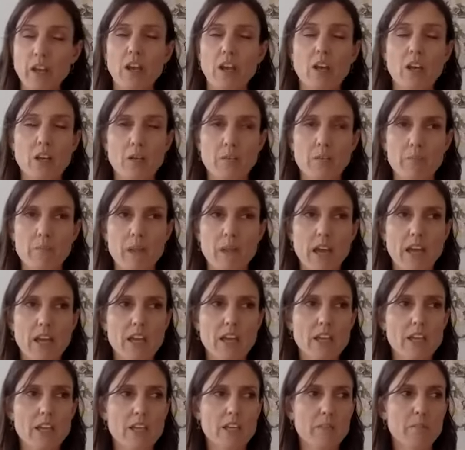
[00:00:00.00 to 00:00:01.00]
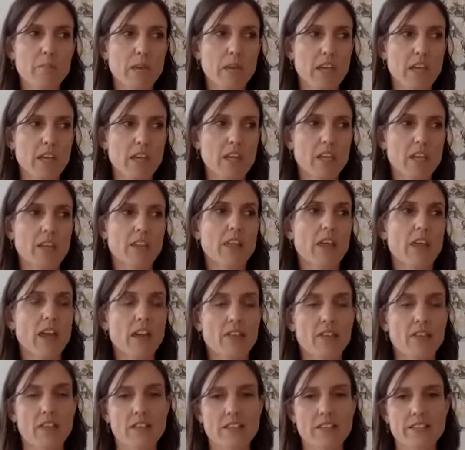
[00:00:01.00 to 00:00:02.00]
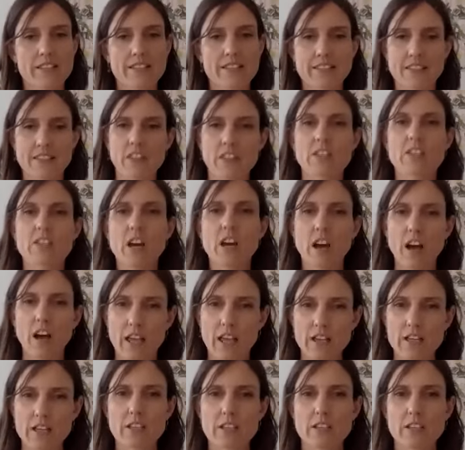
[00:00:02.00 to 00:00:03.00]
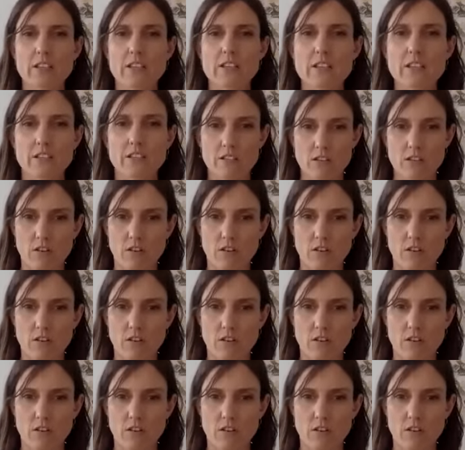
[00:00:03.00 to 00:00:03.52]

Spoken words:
It may be that the diet is not